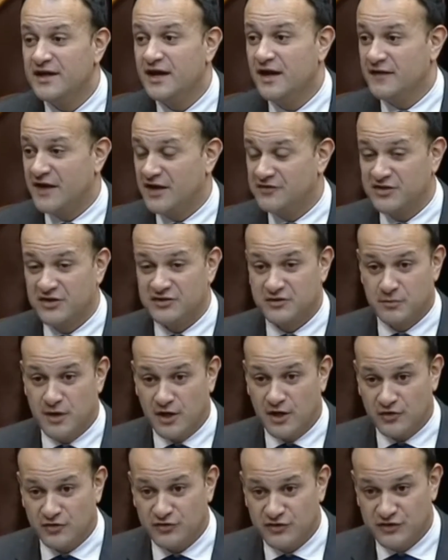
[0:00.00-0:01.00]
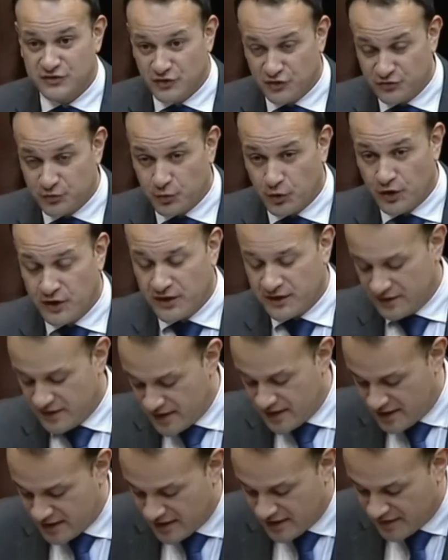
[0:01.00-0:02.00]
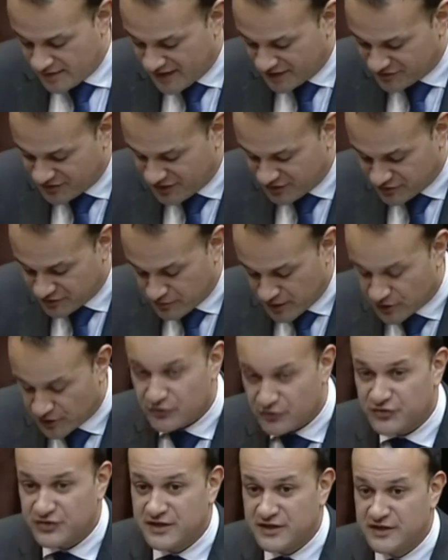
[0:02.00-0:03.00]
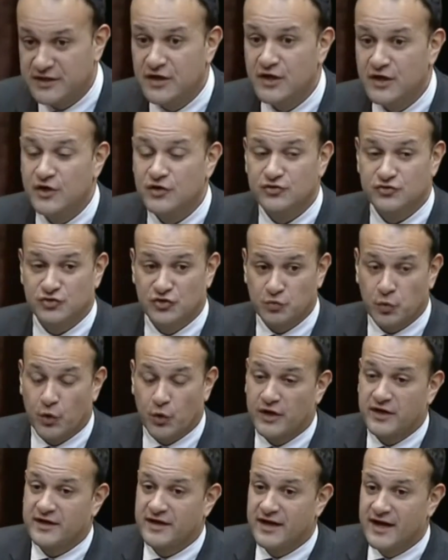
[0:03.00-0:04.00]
And that's how democracy does work and that's how democracy should work.